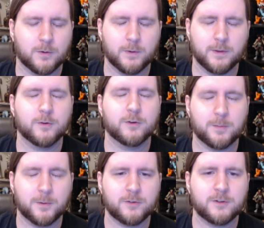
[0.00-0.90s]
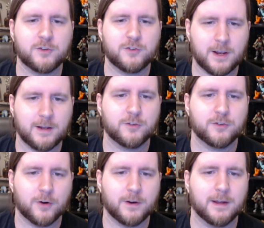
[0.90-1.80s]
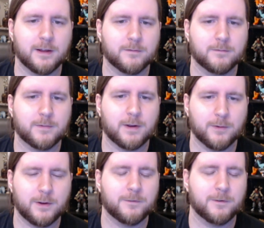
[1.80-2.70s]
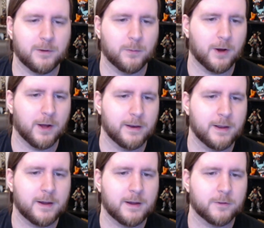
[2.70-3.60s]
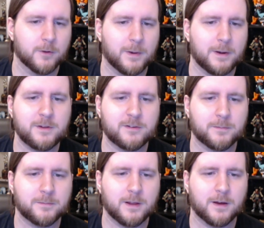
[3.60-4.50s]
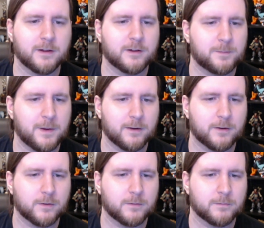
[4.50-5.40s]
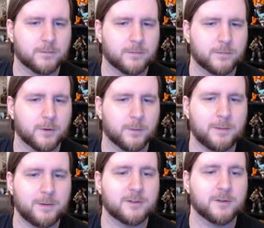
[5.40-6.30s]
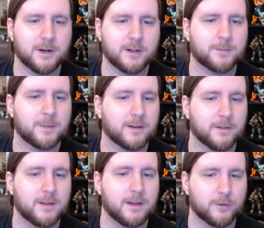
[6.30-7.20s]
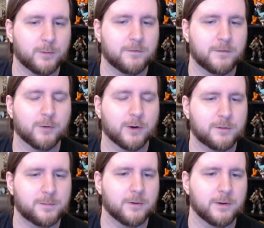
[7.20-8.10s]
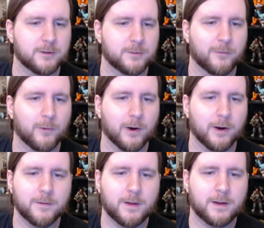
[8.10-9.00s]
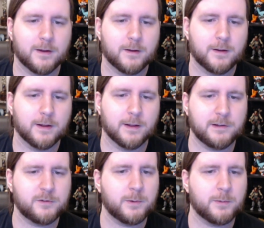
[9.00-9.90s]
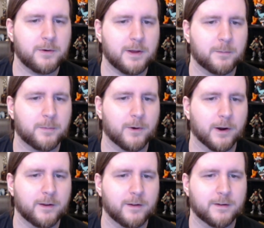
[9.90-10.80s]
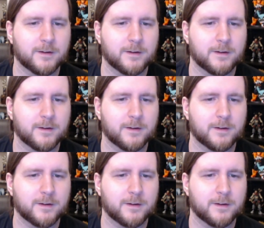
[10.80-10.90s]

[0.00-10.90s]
When they were supposed to change starting Area 51, there might be something unexpected there might be some unexpected things we've never experienced before. At least we won't get bored.